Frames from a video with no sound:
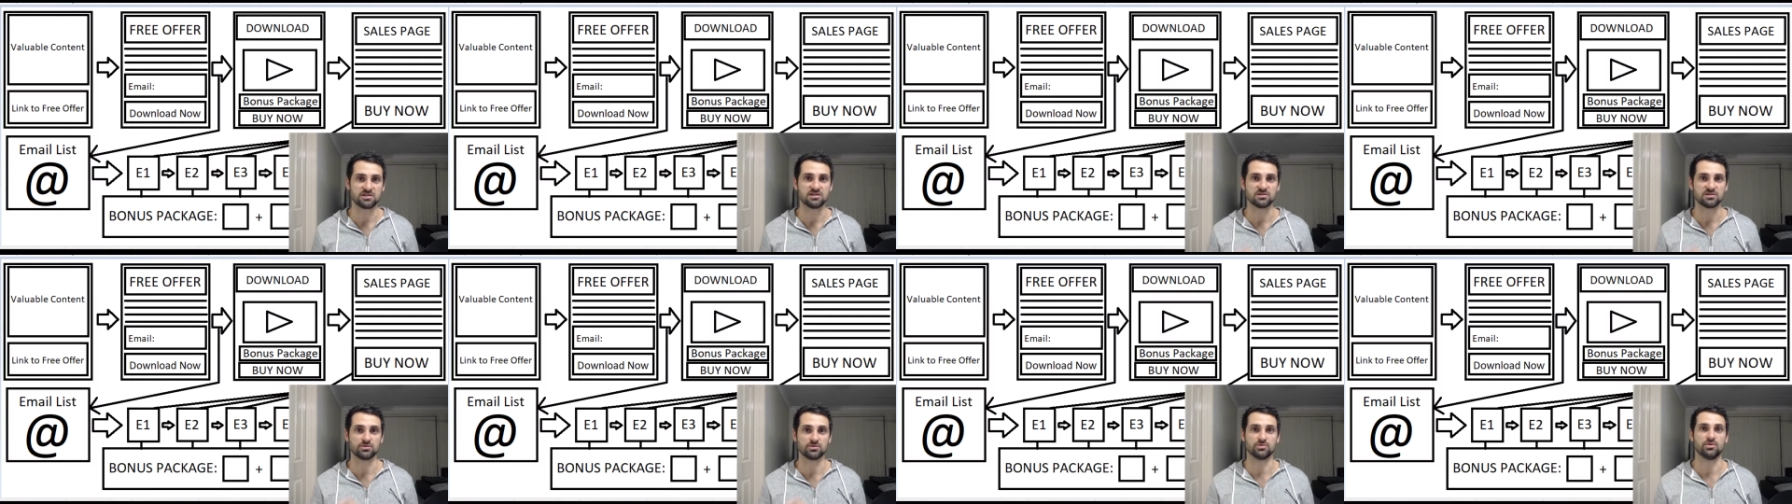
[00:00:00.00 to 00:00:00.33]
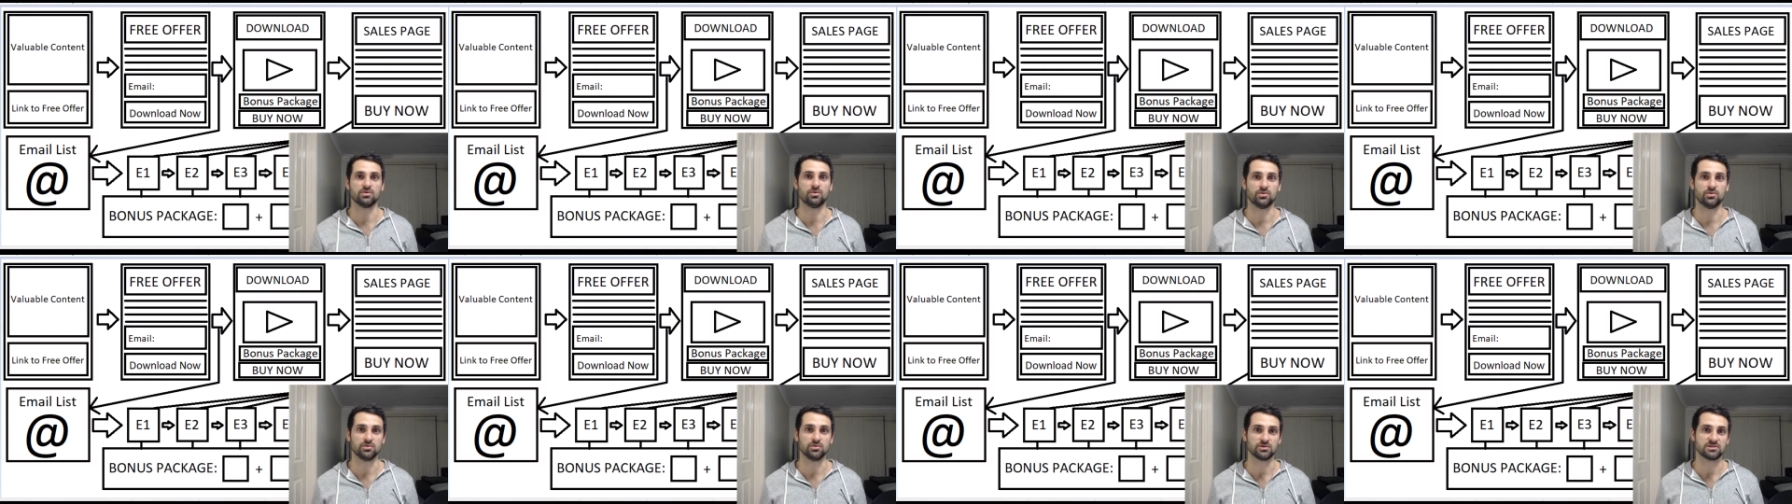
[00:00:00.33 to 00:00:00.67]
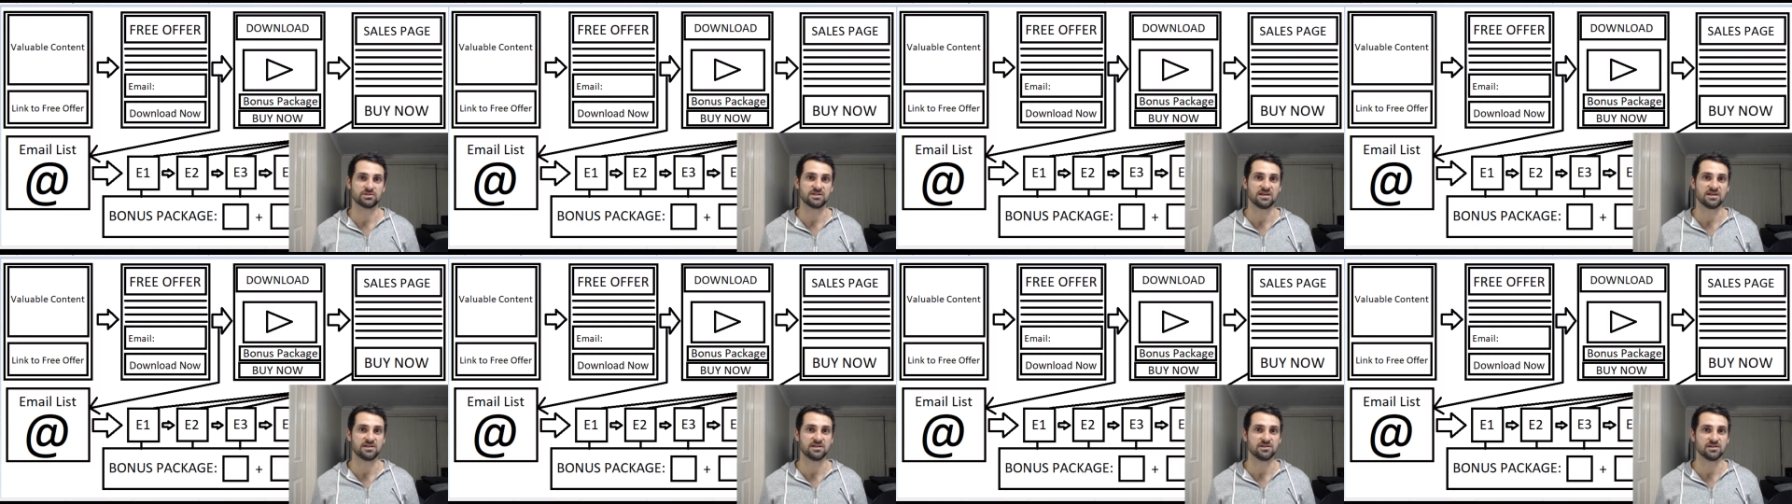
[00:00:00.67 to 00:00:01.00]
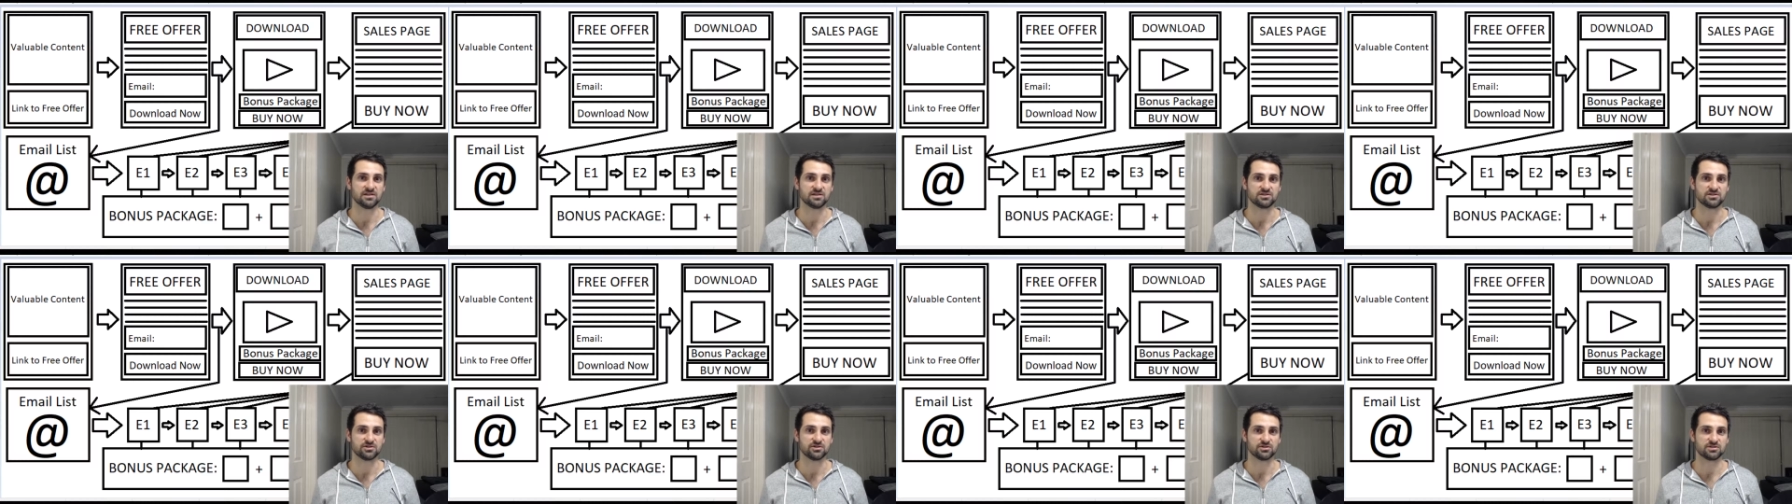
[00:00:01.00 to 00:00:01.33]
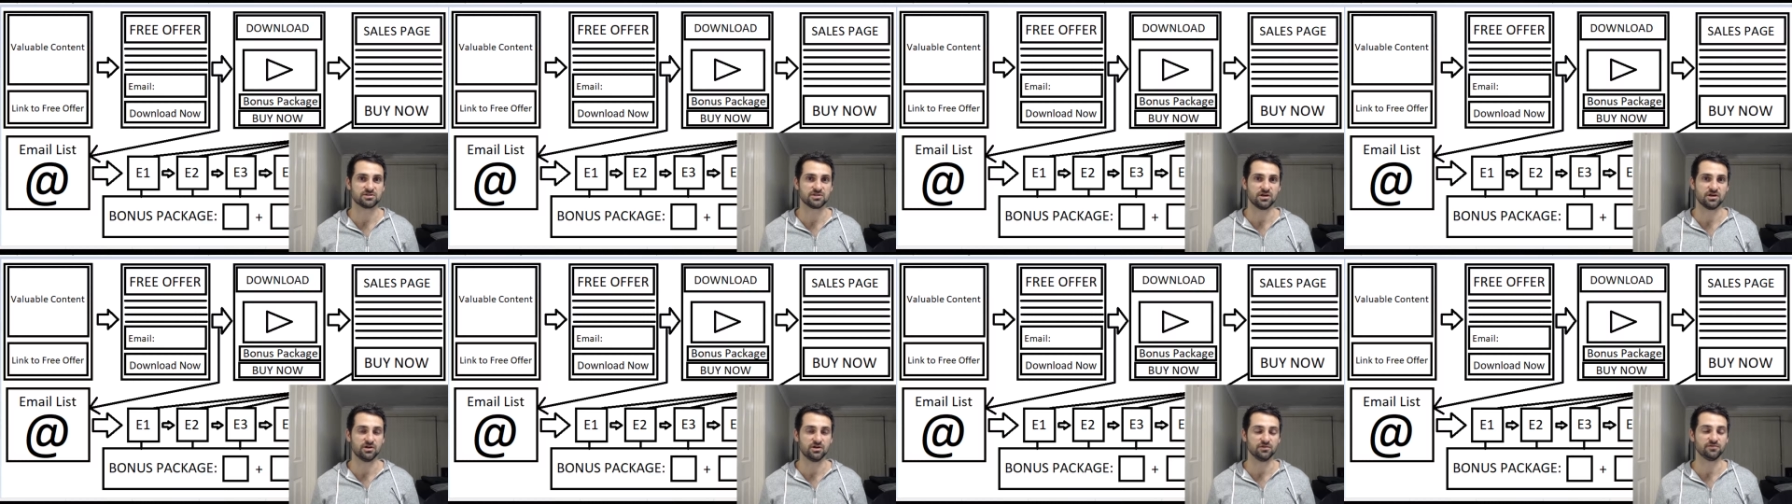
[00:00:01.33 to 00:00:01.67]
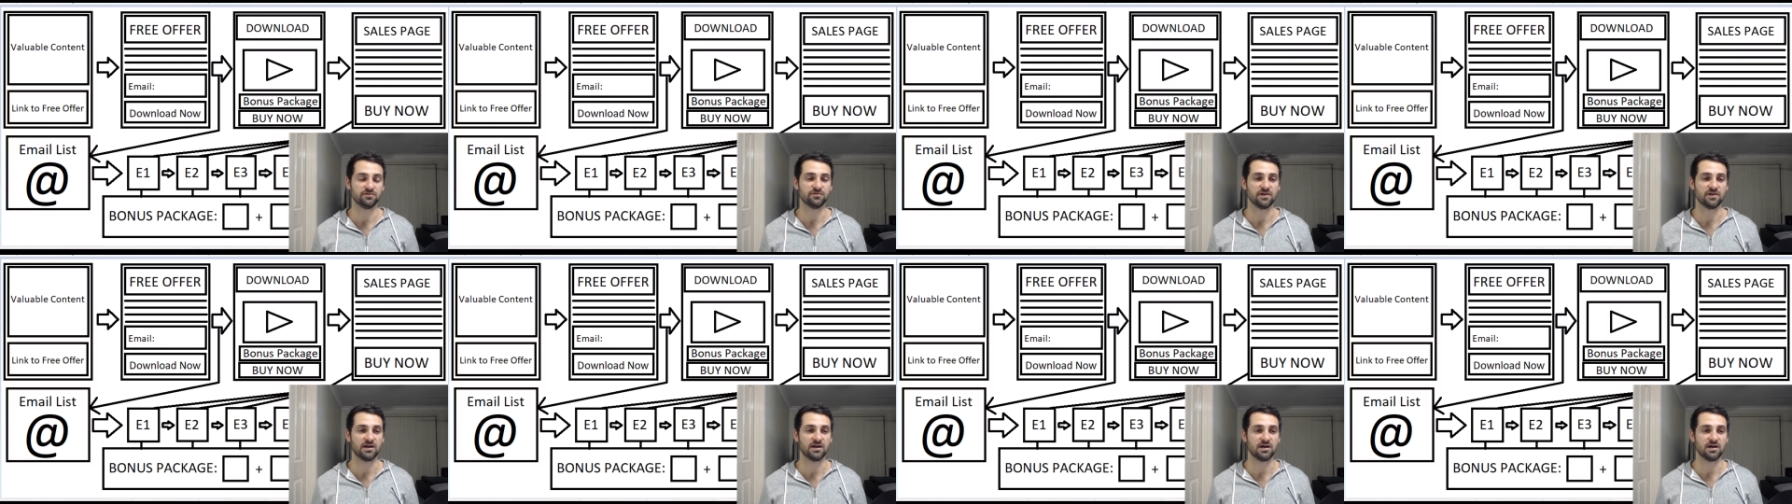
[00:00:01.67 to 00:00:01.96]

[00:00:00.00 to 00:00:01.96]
this or seen this yourself,